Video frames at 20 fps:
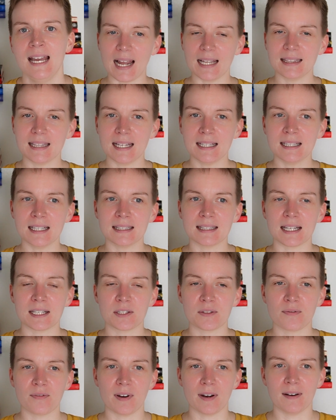I think that
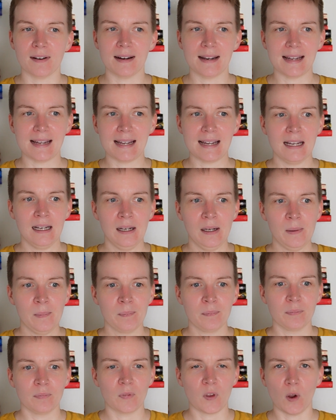that's very
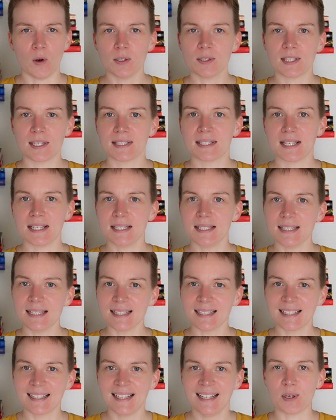
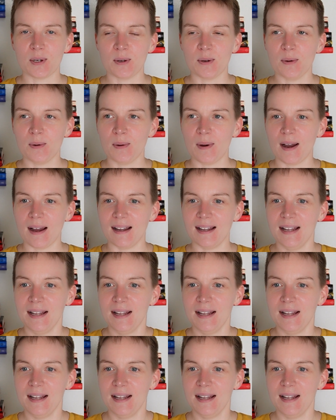narcissistic to